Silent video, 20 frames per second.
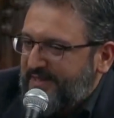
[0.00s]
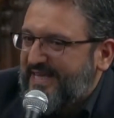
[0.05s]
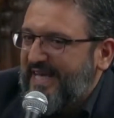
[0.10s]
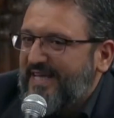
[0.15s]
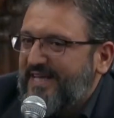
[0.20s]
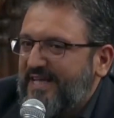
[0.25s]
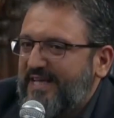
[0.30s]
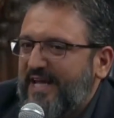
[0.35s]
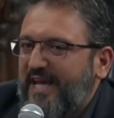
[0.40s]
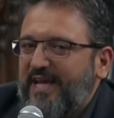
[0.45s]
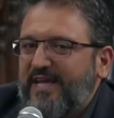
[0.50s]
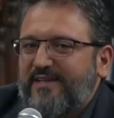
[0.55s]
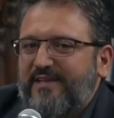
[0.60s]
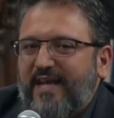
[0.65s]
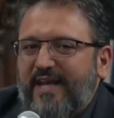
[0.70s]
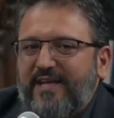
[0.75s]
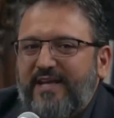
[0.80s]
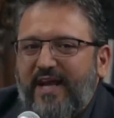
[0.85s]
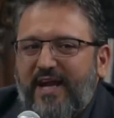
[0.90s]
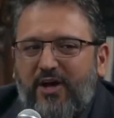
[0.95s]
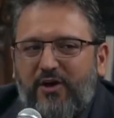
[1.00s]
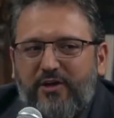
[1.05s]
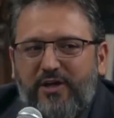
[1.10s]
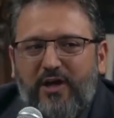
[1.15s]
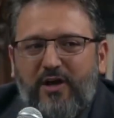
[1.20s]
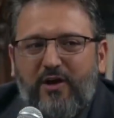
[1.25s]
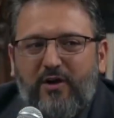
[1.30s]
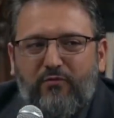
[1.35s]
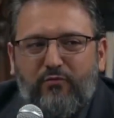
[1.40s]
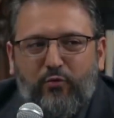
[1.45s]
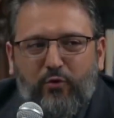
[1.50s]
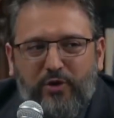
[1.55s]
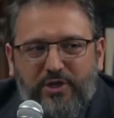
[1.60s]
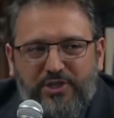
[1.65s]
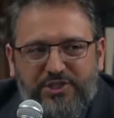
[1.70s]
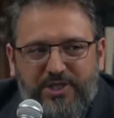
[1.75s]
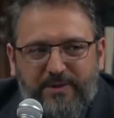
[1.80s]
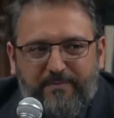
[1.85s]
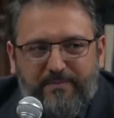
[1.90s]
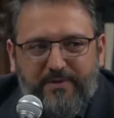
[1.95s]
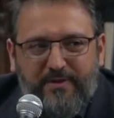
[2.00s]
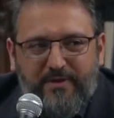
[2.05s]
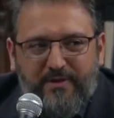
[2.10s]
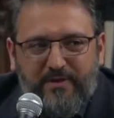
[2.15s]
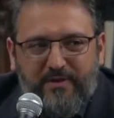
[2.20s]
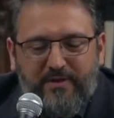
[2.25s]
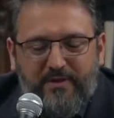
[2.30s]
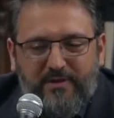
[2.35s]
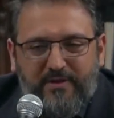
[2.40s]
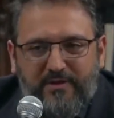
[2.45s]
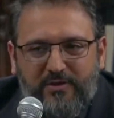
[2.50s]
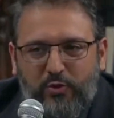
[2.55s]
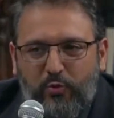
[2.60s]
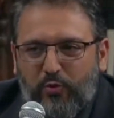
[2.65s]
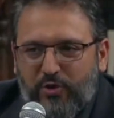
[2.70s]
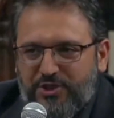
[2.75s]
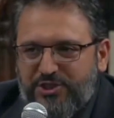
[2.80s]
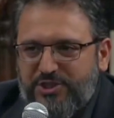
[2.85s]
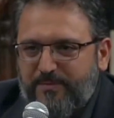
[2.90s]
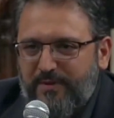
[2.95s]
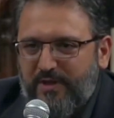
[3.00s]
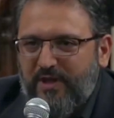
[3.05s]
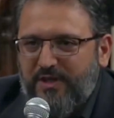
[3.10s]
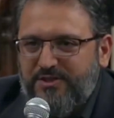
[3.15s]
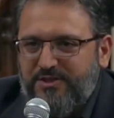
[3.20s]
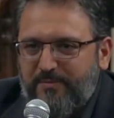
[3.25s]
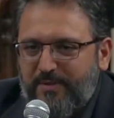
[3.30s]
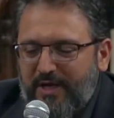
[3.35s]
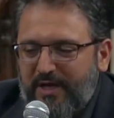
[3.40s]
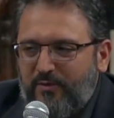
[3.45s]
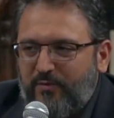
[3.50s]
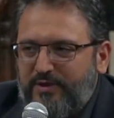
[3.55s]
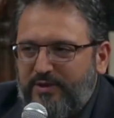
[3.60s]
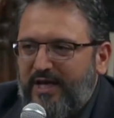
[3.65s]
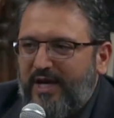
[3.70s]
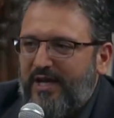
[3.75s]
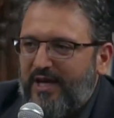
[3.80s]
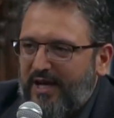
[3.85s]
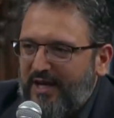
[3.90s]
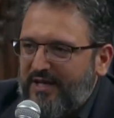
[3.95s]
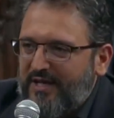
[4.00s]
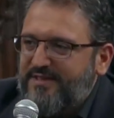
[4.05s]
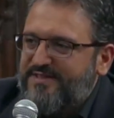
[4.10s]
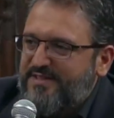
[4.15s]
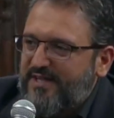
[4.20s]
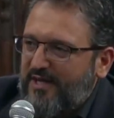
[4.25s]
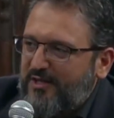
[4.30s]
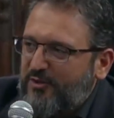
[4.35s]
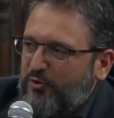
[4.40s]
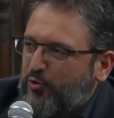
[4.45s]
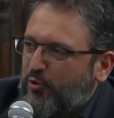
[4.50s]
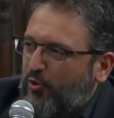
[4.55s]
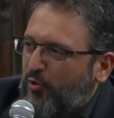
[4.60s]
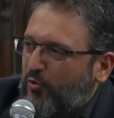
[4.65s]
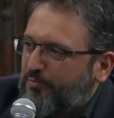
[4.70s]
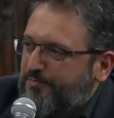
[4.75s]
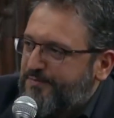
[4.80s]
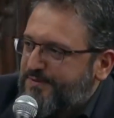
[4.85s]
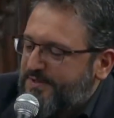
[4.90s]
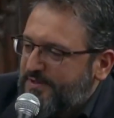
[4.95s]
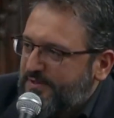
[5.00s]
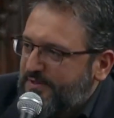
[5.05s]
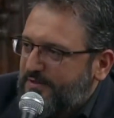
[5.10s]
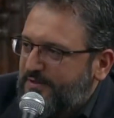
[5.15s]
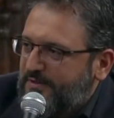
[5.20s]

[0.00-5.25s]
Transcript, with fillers: Dedicate an area of worship to worship Allah subhanahu wa ta'ala inside your homes.